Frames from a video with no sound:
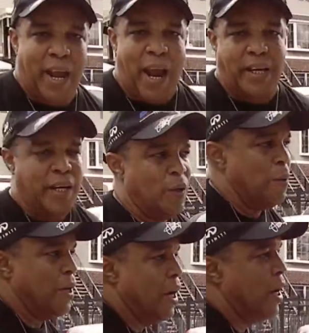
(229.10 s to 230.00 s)
hating
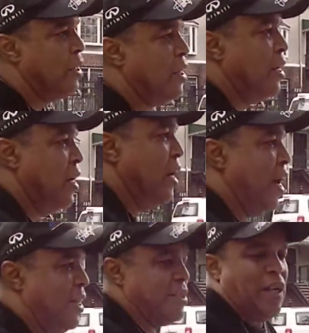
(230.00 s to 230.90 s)
going on,
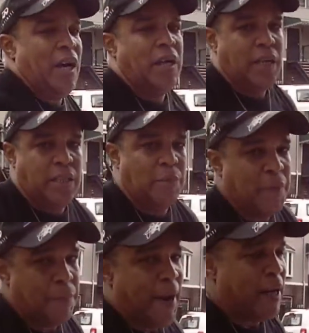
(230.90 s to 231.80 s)
and it's ugly to
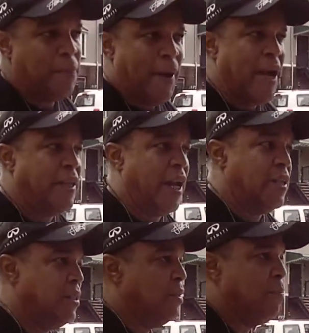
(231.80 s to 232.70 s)
me. Back in my
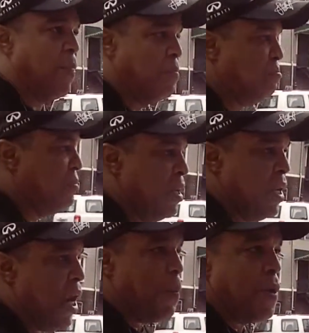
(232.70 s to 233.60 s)
days,
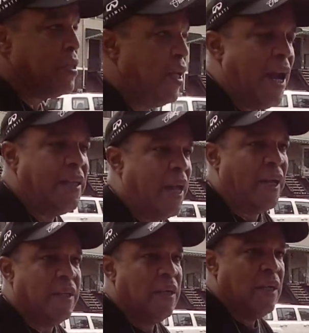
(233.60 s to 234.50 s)
it wasn't like
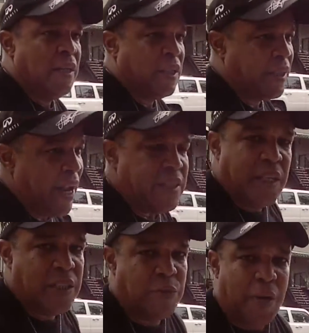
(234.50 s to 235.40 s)
that. The
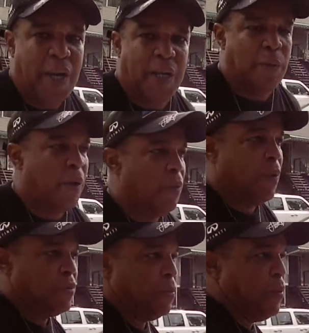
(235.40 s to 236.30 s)
dancing is really, what the